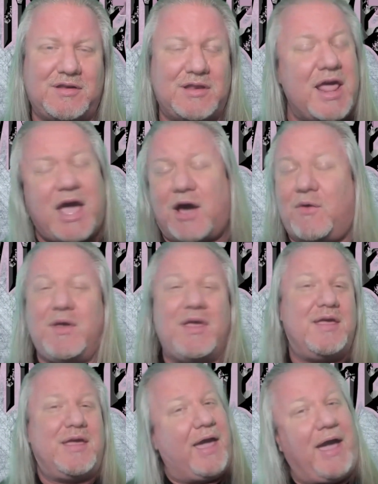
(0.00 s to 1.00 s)
Now,
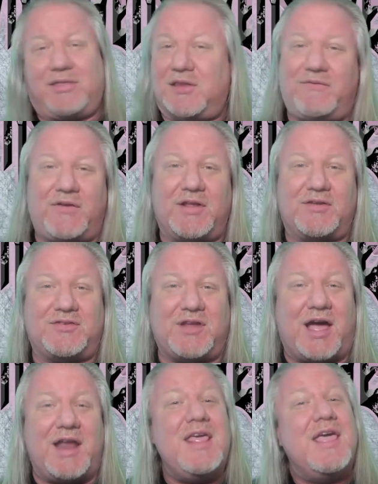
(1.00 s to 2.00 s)
after the video's
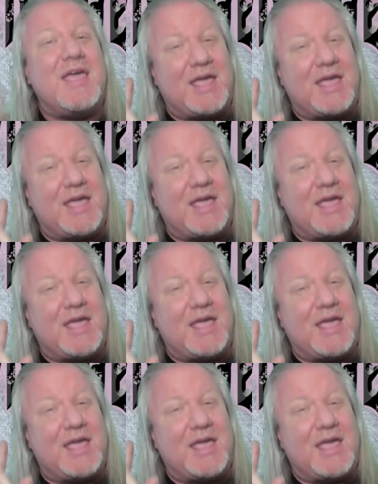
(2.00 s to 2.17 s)
done,